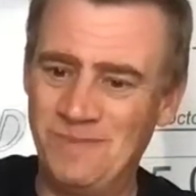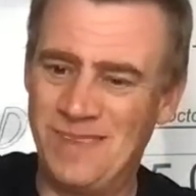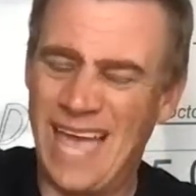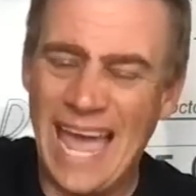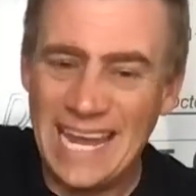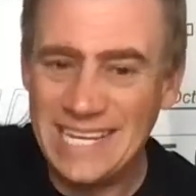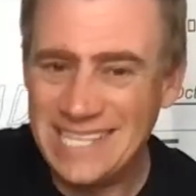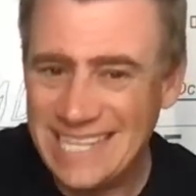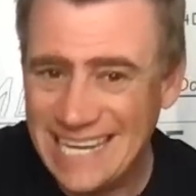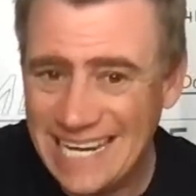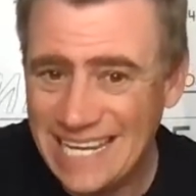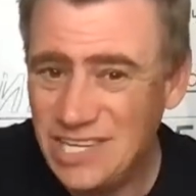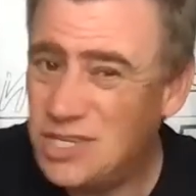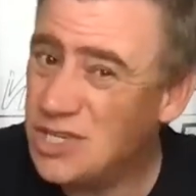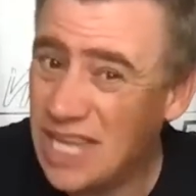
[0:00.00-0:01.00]

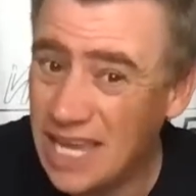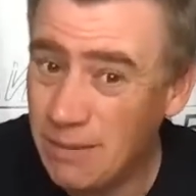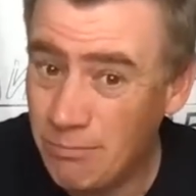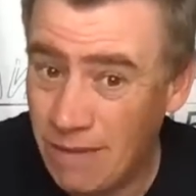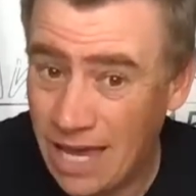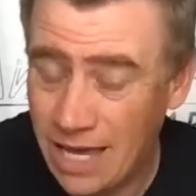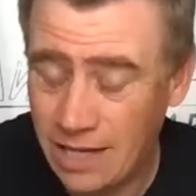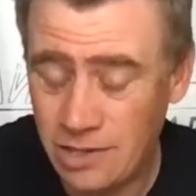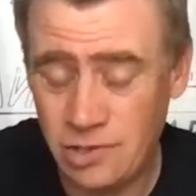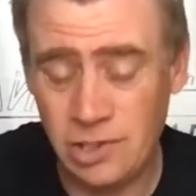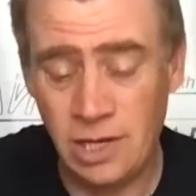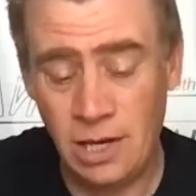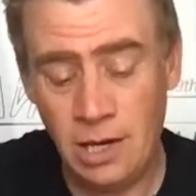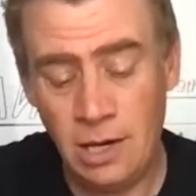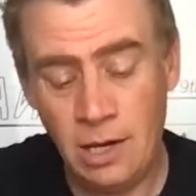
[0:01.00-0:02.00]
18-inch deep max,
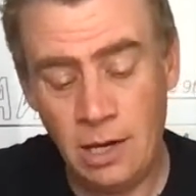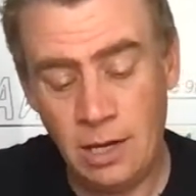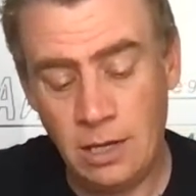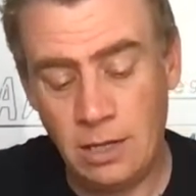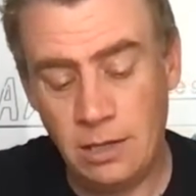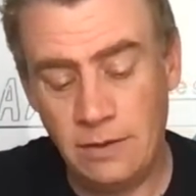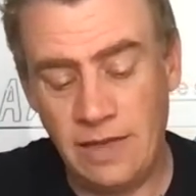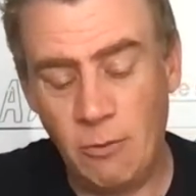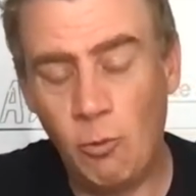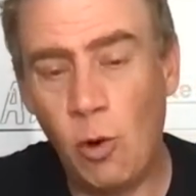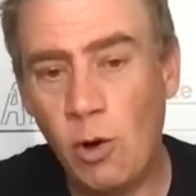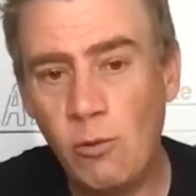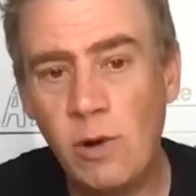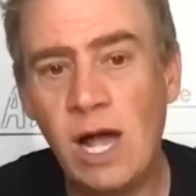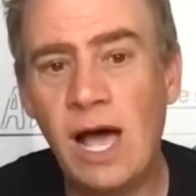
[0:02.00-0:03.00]
they
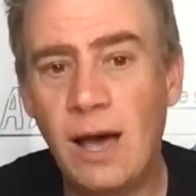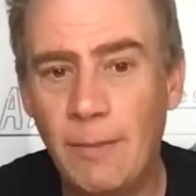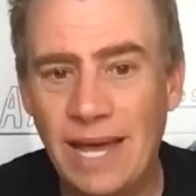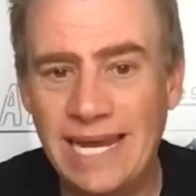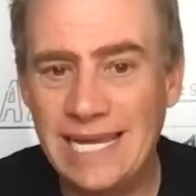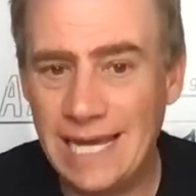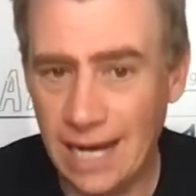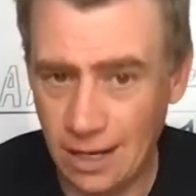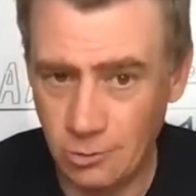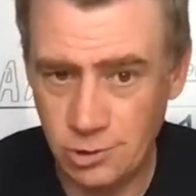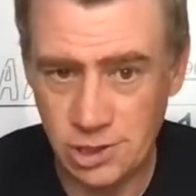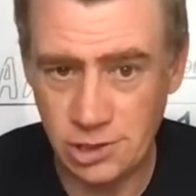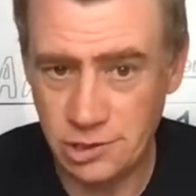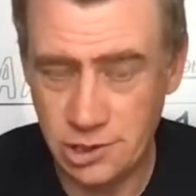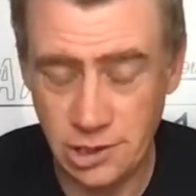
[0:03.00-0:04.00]
won't come any
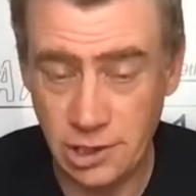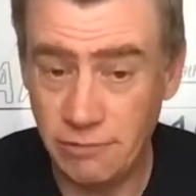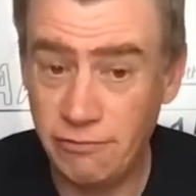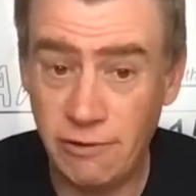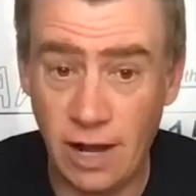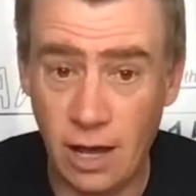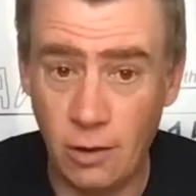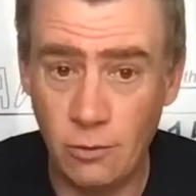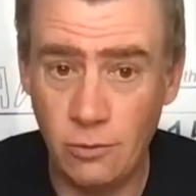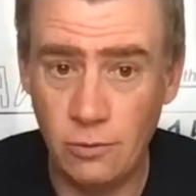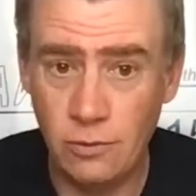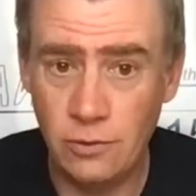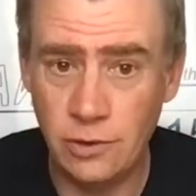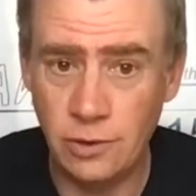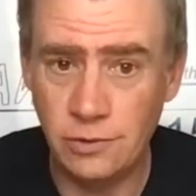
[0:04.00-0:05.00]
closer to your flow
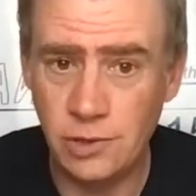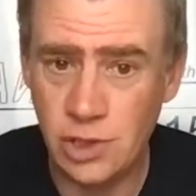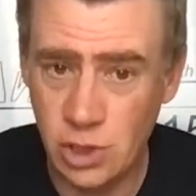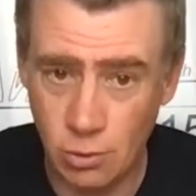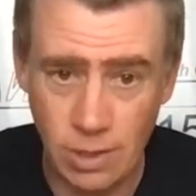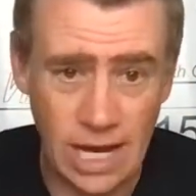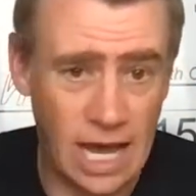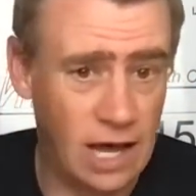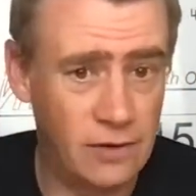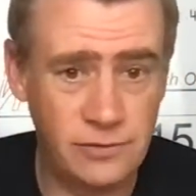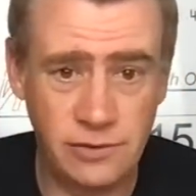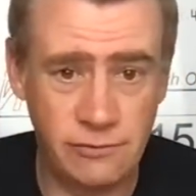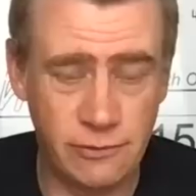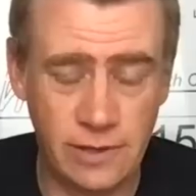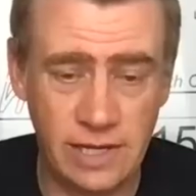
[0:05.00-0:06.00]
than 2.5
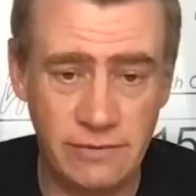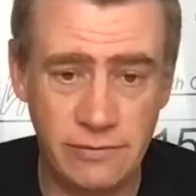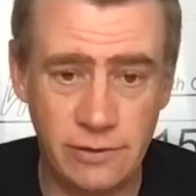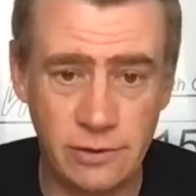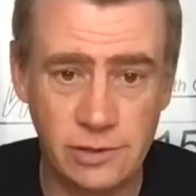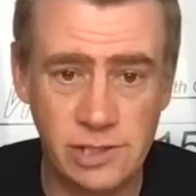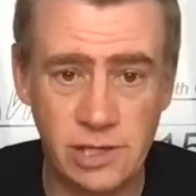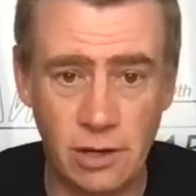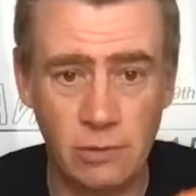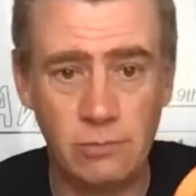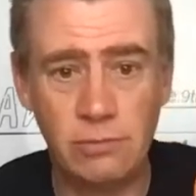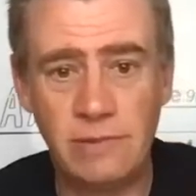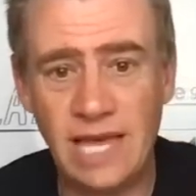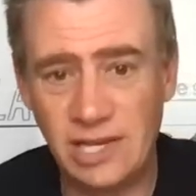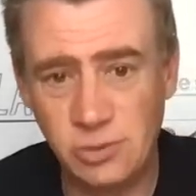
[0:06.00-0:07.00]
to 3 foot. So
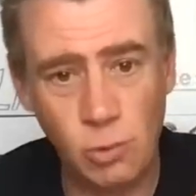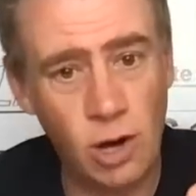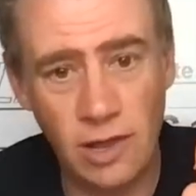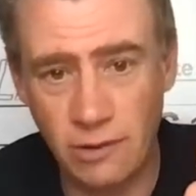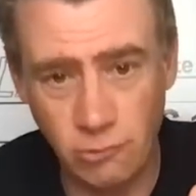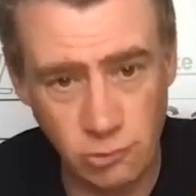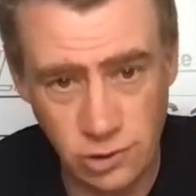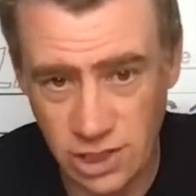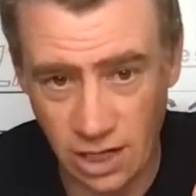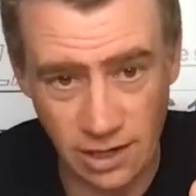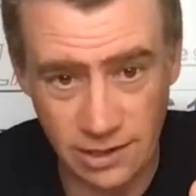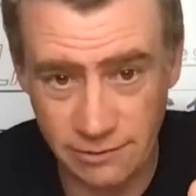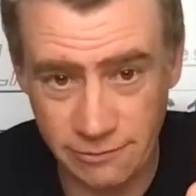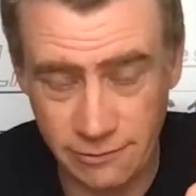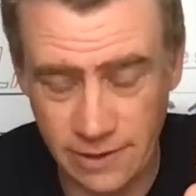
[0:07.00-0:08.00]
that's why they're all tied
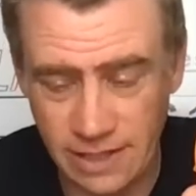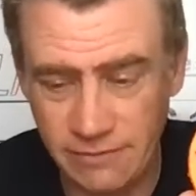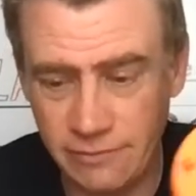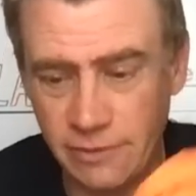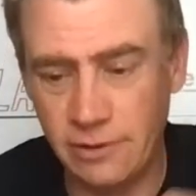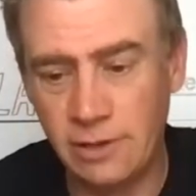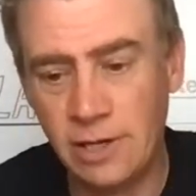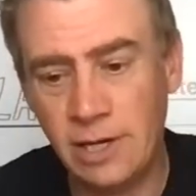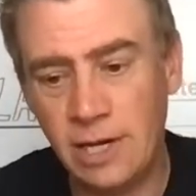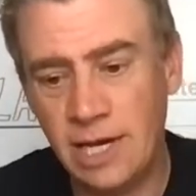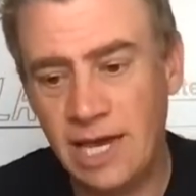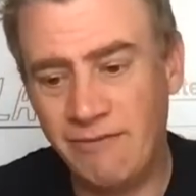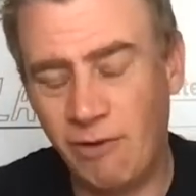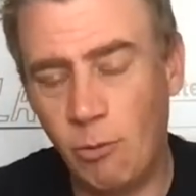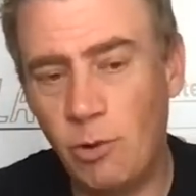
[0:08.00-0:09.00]
at 3 foot.
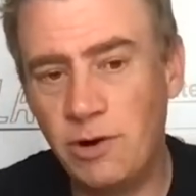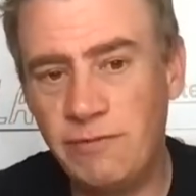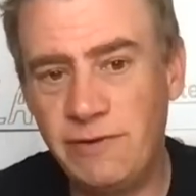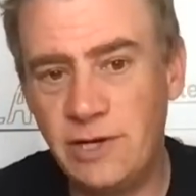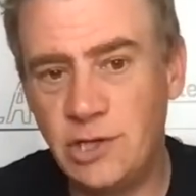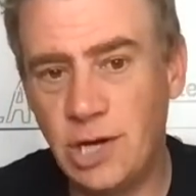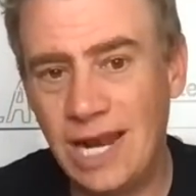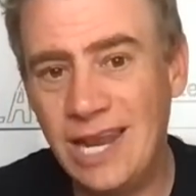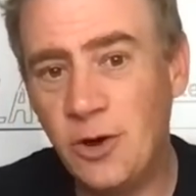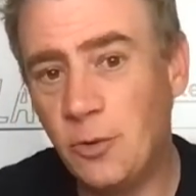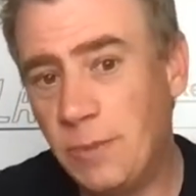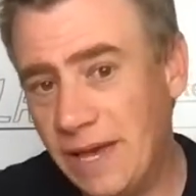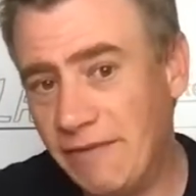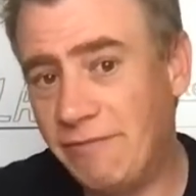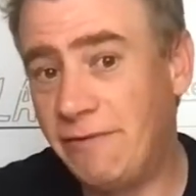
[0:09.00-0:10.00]
If I want to fish a little
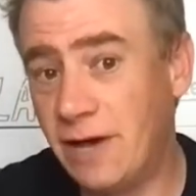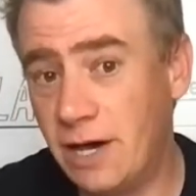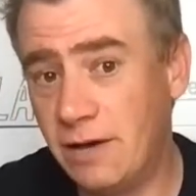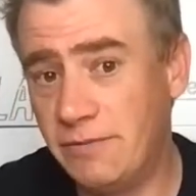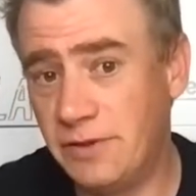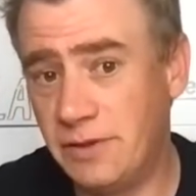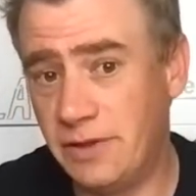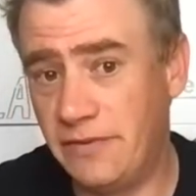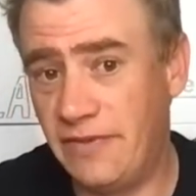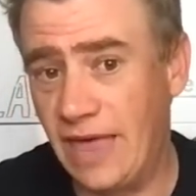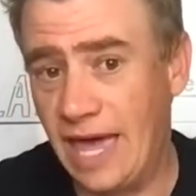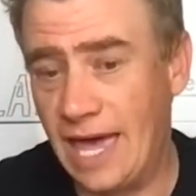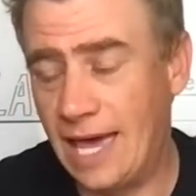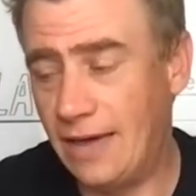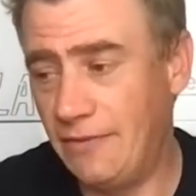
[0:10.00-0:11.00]
bit further than
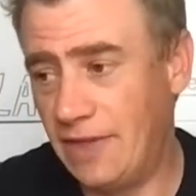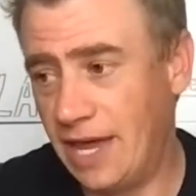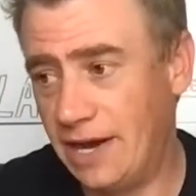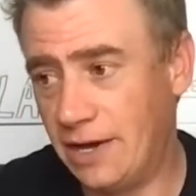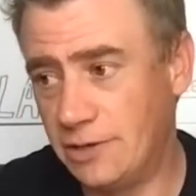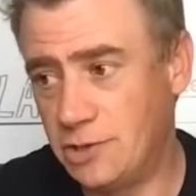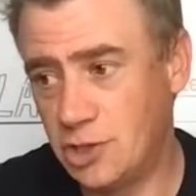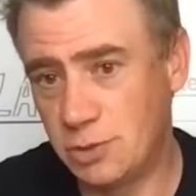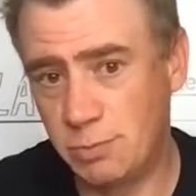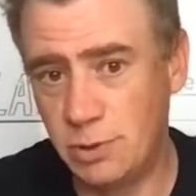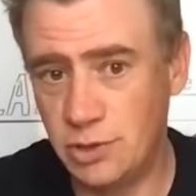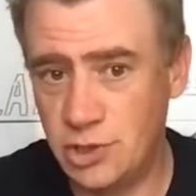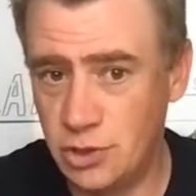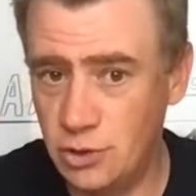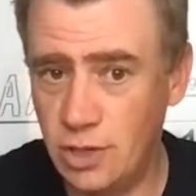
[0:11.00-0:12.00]
that, then I'd just put
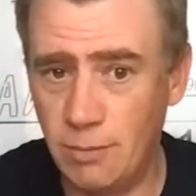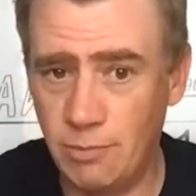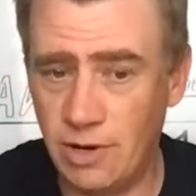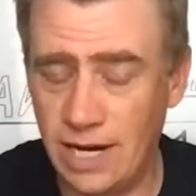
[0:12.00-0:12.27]
2 number